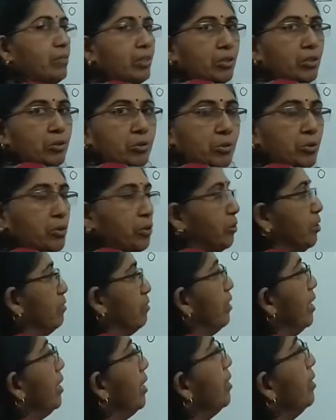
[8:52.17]
with 2 you
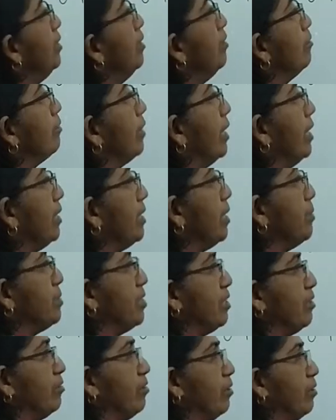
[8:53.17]
divide, 5 times
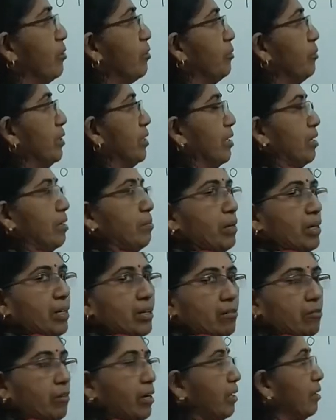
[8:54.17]
it will go with the
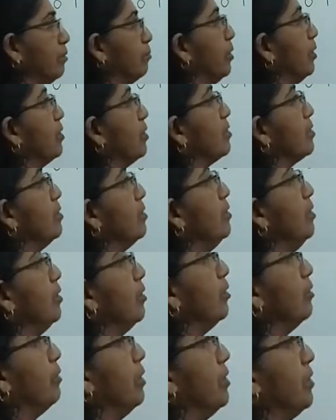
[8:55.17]
remainder 1, because
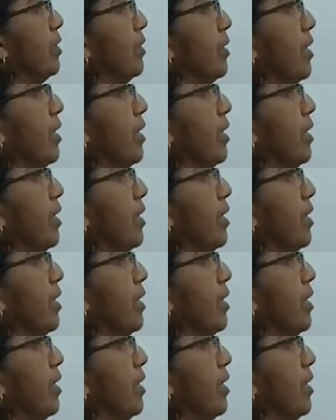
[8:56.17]
2 by the